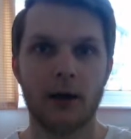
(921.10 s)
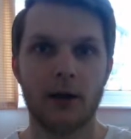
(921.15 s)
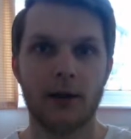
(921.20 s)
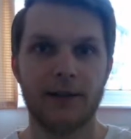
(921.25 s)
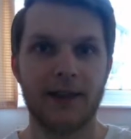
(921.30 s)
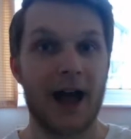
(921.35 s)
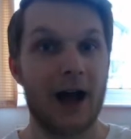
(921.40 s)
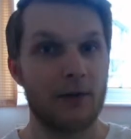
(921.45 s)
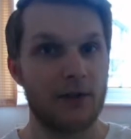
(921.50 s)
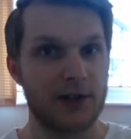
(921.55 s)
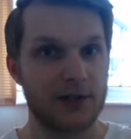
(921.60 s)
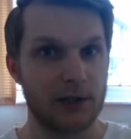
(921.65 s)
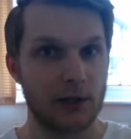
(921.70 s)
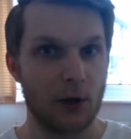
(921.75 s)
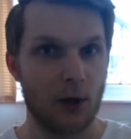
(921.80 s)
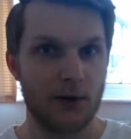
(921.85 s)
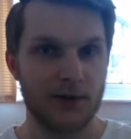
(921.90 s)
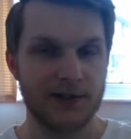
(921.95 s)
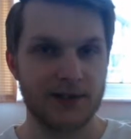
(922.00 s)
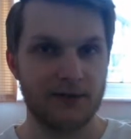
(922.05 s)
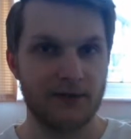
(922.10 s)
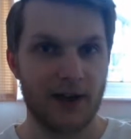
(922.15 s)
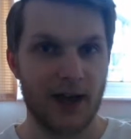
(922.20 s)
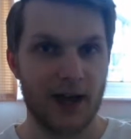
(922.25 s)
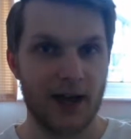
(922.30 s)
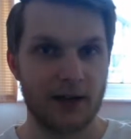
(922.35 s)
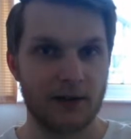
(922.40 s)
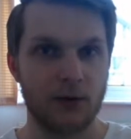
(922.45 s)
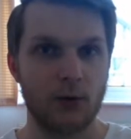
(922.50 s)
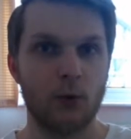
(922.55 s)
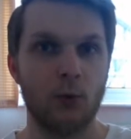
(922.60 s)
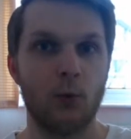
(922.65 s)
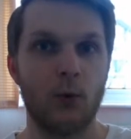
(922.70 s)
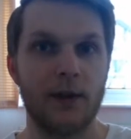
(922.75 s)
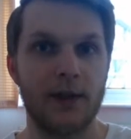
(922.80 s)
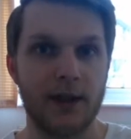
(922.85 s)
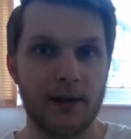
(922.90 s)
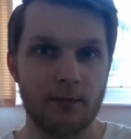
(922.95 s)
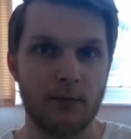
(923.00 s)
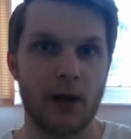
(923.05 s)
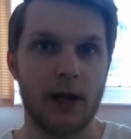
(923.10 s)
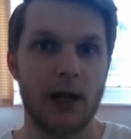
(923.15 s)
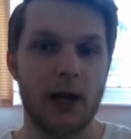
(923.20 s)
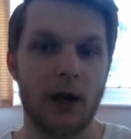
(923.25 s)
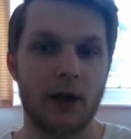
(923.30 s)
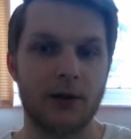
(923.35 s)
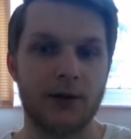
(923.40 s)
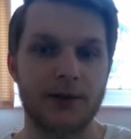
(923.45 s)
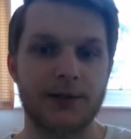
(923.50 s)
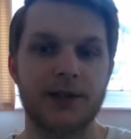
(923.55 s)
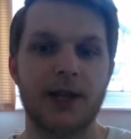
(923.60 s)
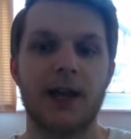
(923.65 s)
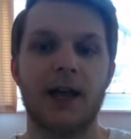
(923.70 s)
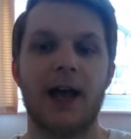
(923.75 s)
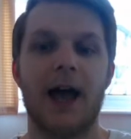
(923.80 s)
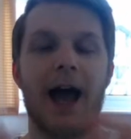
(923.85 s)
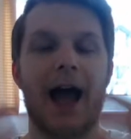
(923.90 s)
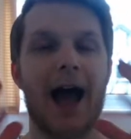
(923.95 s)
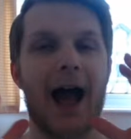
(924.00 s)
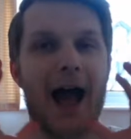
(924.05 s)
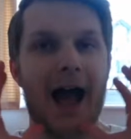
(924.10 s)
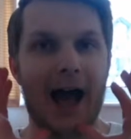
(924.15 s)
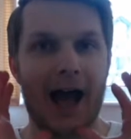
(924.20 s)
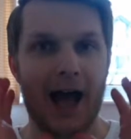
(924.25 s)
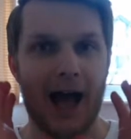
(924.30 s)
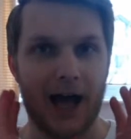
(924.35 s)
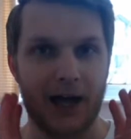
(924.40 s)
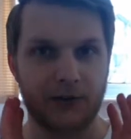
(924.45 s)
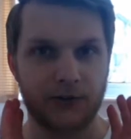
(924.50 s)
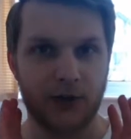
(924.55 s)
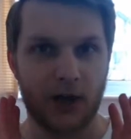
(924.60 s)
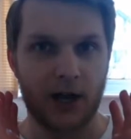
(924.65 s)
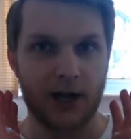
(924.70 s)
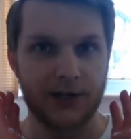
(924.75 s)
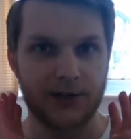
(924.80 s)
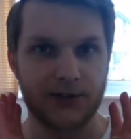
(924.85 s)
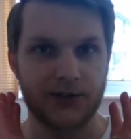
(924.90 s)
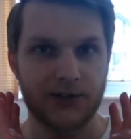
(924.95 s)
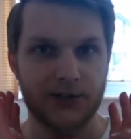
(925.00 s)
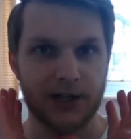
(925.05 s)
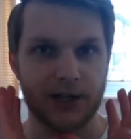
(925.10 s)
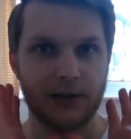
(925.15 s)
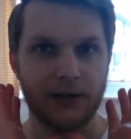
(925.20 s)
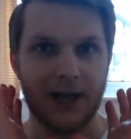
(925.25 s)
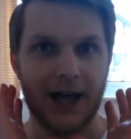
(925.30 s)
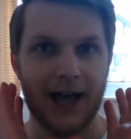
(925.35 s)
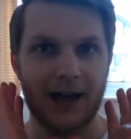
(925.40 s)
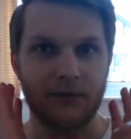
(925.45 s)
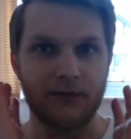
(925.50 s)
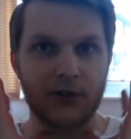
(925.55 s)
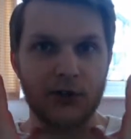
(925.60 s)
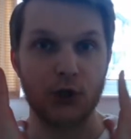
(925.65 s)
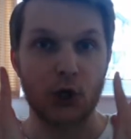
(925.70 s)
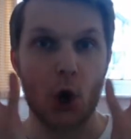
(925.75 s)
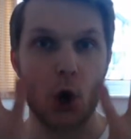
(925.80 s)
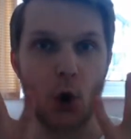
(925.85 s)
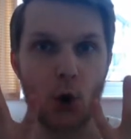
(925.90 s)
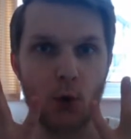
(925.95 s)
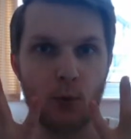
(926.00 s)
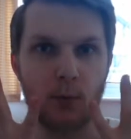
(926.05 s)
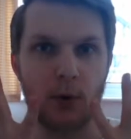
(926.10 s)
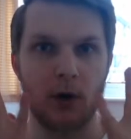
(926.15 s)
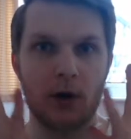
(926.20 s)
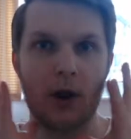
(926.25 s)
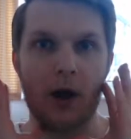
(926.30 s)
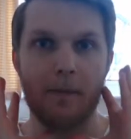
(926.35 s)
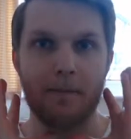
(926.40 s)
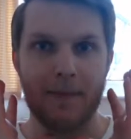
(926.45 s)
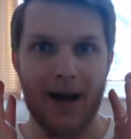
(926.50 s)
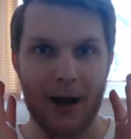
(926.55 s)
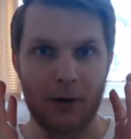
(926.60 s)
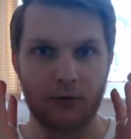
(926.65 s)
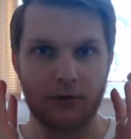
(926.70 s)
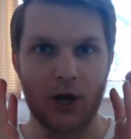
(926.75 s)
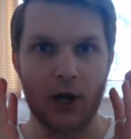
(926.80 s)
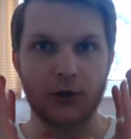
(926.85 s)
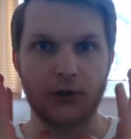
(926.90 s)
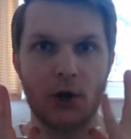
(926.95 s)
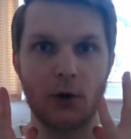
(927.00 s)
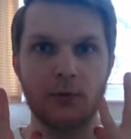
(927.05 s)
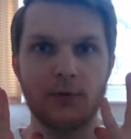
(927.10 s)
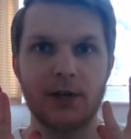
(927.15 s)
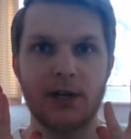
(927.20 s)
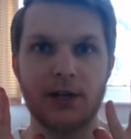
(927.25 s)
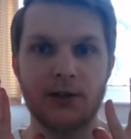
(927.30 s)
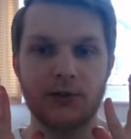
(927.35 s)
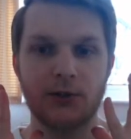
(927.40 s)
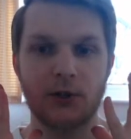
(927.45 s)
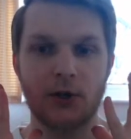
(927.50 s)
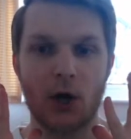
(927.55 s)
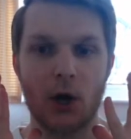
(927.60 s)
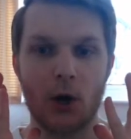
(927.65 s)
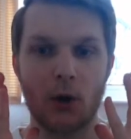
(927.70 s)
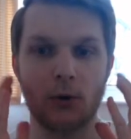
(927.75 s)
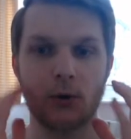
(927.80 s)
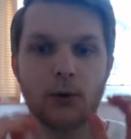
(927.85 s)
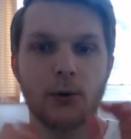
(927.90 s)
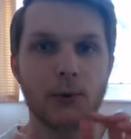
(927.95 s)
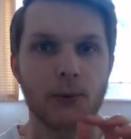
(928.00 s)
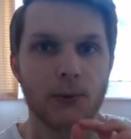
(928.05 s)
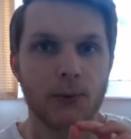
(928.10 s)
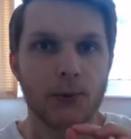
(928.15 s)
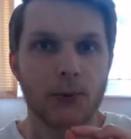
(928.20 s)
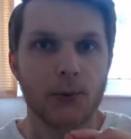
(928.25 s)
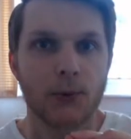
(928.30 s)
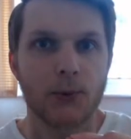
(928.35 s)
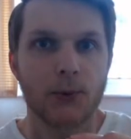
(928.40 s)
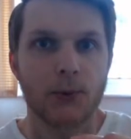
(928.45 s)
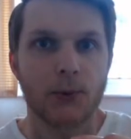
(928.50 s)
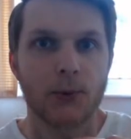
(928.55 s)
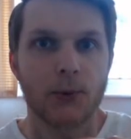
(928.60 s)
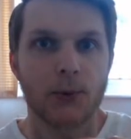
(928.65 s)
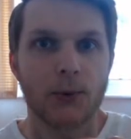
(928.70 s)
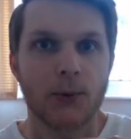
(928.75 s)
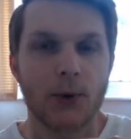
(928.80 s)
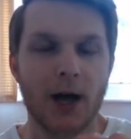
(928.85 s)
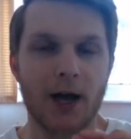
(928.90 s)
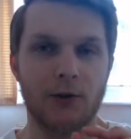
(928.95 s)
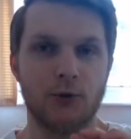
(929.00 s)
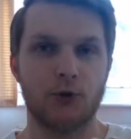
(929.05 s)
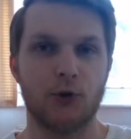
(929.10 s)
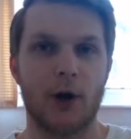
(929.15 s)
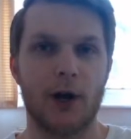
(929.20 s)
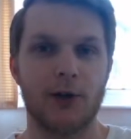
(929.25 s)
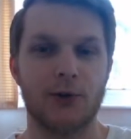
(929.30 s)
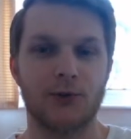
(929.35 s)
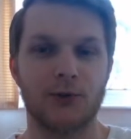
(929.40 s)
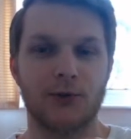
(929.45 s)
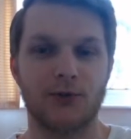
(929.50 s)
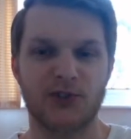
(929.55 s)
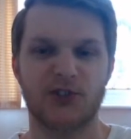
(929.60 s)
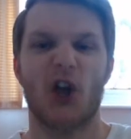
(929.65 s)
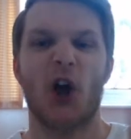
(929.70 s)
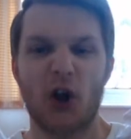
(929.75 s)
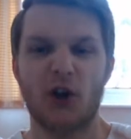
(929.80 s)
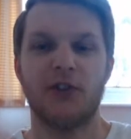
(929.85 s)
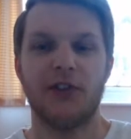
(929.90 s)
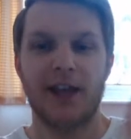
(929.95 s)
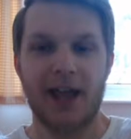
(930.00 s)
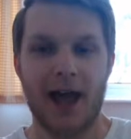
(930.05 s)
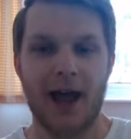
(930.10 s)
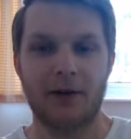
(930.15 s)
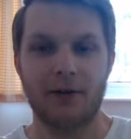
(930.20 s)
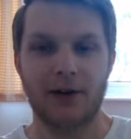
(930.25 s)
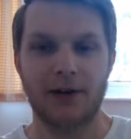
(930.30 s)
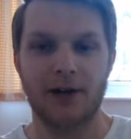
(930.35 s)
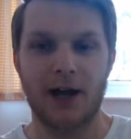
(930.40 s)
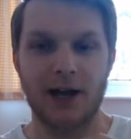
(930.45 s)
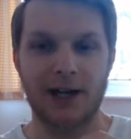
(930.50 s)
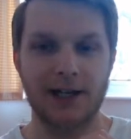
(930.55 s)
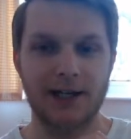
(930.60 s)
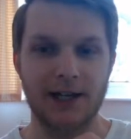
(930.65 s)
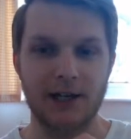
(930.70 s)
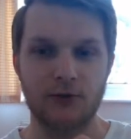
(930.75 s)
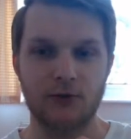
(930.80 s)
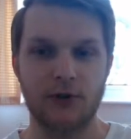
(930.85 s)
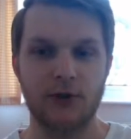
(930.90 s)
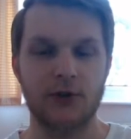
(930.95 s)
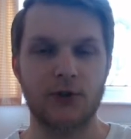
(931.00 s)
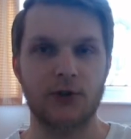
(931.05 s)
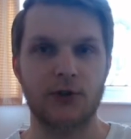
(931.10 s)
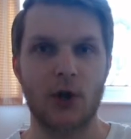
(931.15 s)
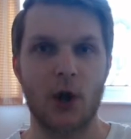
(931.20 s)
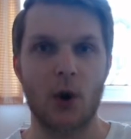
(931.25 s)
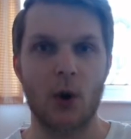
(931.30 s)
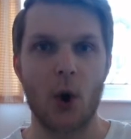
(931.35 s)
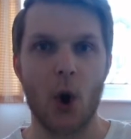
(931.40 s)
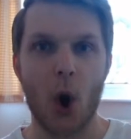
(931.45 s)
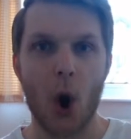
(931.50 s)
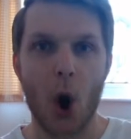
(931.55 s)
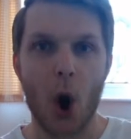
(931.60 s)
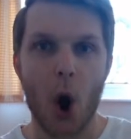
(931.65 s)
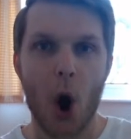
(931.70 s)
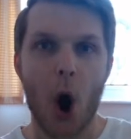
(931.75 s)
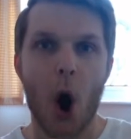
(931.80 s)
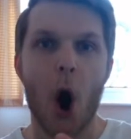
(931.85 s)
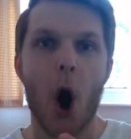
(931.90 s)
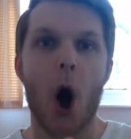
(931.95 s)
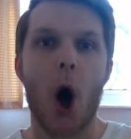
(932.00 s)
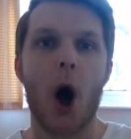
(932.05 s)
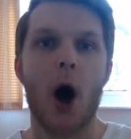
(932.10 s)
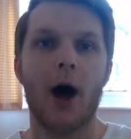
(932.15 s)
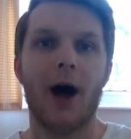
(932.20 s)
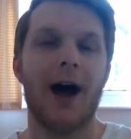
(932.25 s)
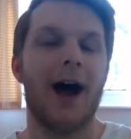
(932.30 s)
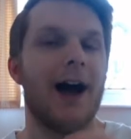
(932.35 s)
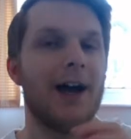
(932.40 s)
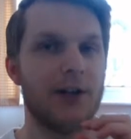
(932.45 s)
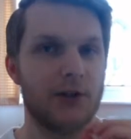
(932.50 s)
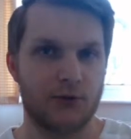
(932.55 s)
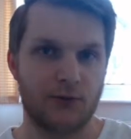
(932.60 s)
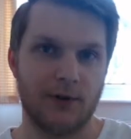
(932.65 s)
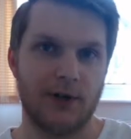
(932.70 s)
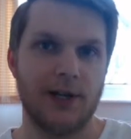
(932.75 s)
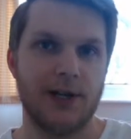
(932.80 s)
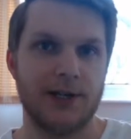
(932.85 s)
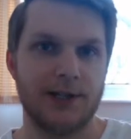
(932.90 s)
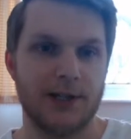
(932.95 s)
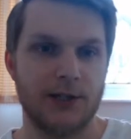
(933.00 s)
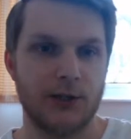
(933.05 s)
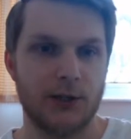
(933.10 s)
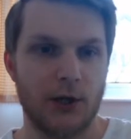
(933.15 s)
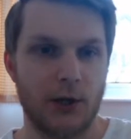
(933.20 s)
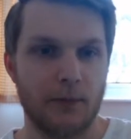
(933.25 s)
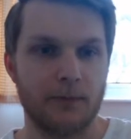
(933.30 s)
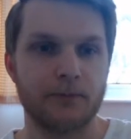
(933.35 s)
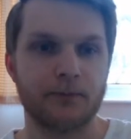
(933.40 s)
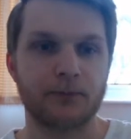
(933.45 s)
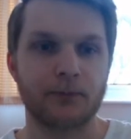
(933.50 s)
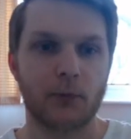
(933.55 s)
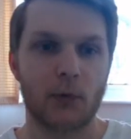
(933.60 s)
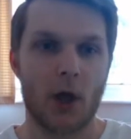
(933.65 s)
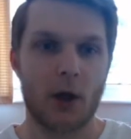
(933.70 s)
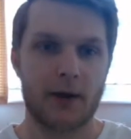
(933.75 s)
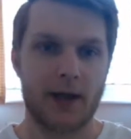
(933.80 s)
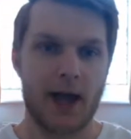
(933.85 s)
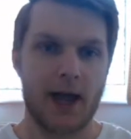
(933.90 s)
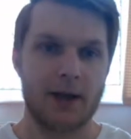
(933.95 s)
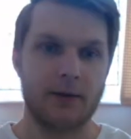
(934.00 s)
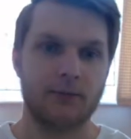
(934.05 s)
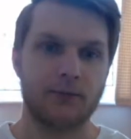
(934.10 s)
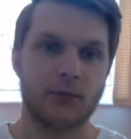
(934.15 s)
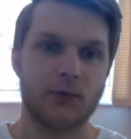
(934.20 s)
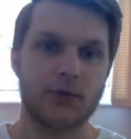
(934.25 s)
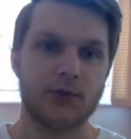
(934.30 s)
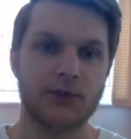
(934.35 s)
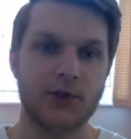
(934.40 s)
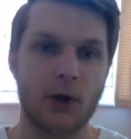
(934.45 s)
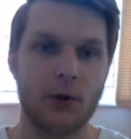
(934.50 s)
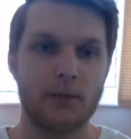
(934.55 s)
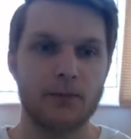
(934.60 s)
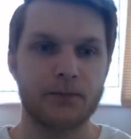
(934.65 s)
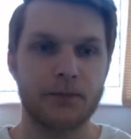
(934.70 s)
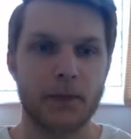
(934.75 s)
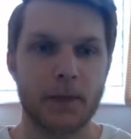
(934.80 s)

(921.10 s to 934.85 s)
now there's lots of air within my lungs and I still have this open mouth. I don't need to go and try and sort of suck the air in. I can literally just go, and it's really easy to do. Okay, so